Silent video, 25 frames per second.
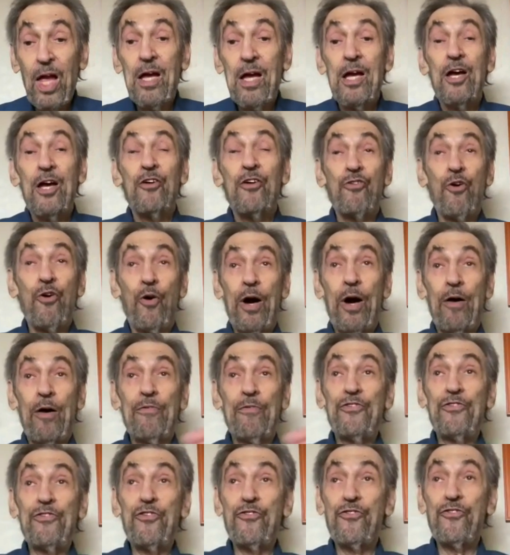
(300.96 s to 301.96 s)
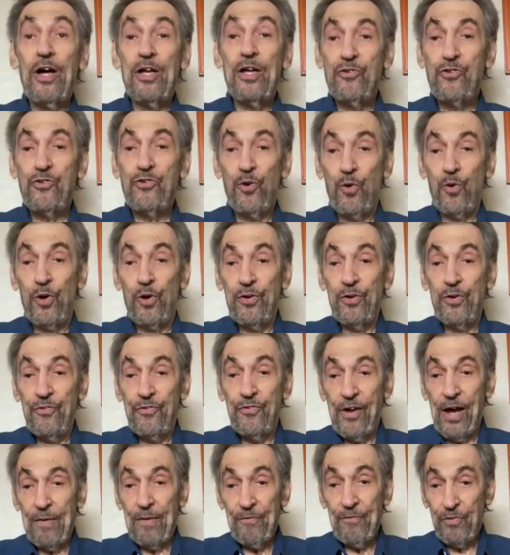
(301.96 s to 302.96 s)
So Elvis is on tour in
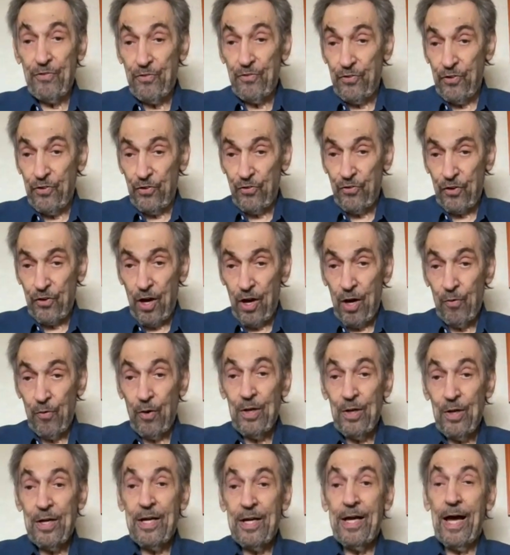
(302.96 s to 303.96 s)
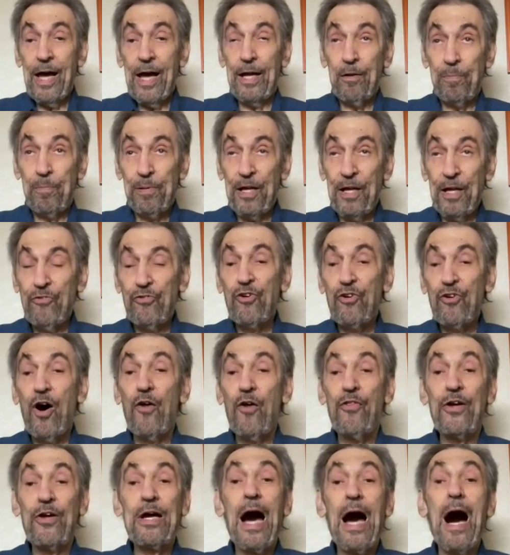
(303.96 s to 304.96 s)
San Francisco. at a place called
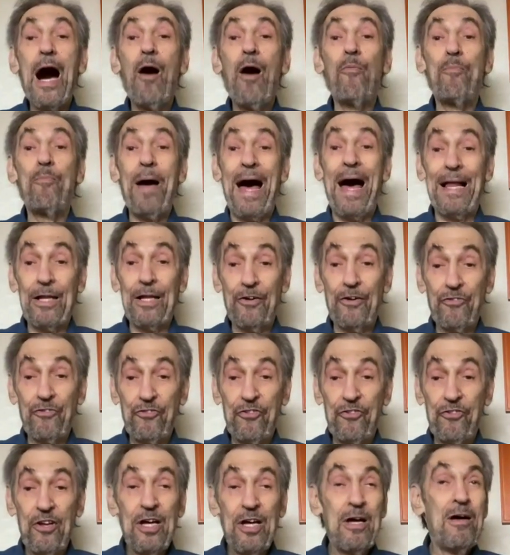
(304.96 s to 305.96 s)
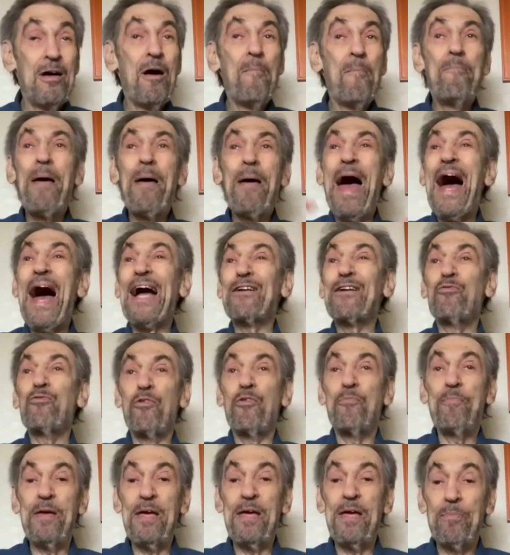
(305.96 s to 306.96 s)
the Cow Palace, packed with
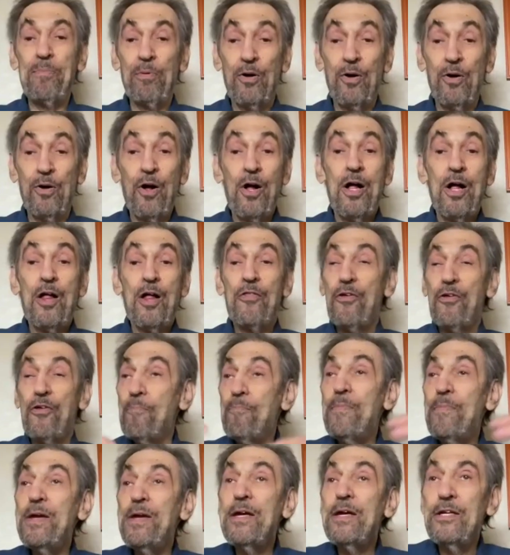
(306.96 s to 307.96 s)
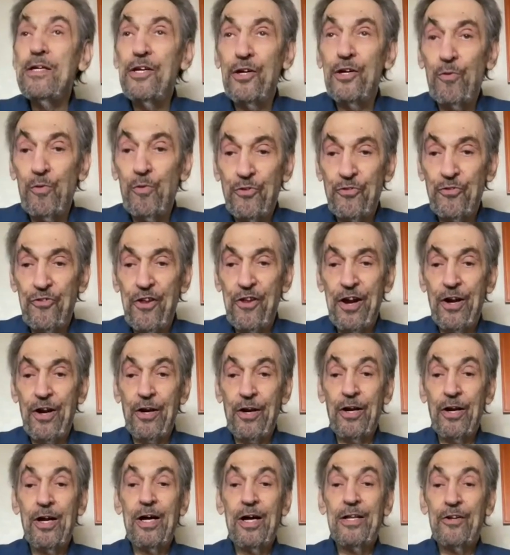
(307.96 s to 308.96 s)
people. The media was there.
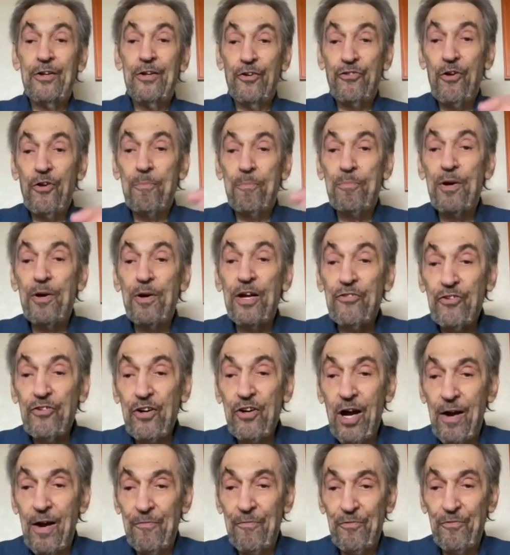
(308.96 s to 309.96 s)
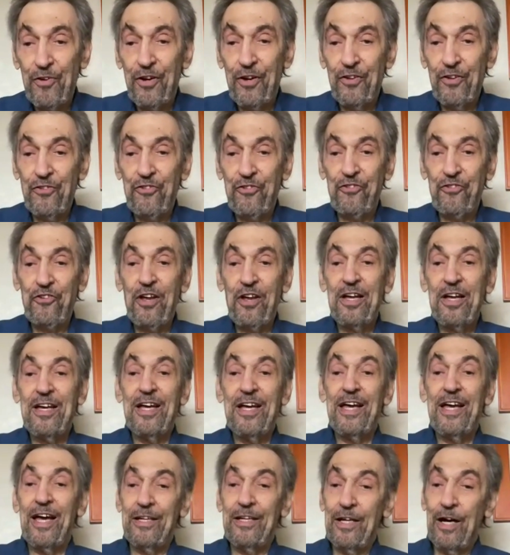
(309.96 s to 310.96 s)
There's a press conference,
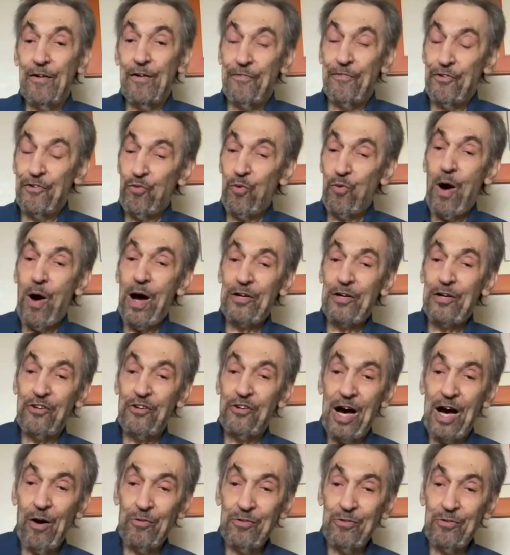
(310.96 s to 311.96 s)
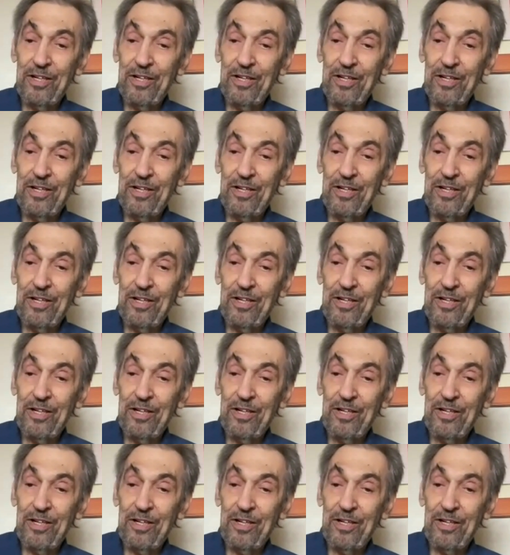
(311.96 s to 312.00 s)
and Elvis walks out,